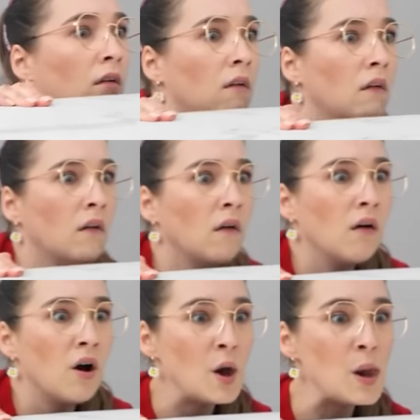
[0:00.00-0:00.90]
Hey,
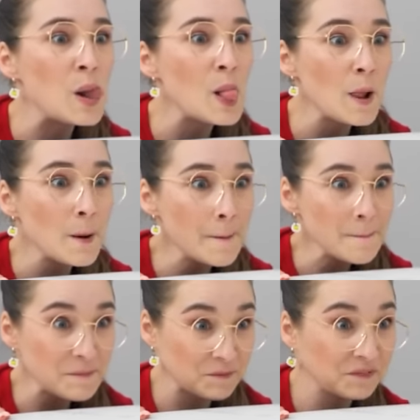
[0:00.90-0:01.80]
my burger's still
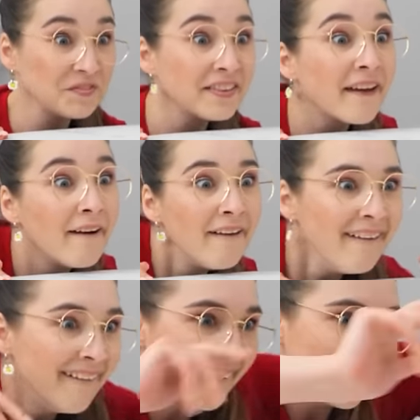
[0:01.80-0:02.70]
here! I'm starving!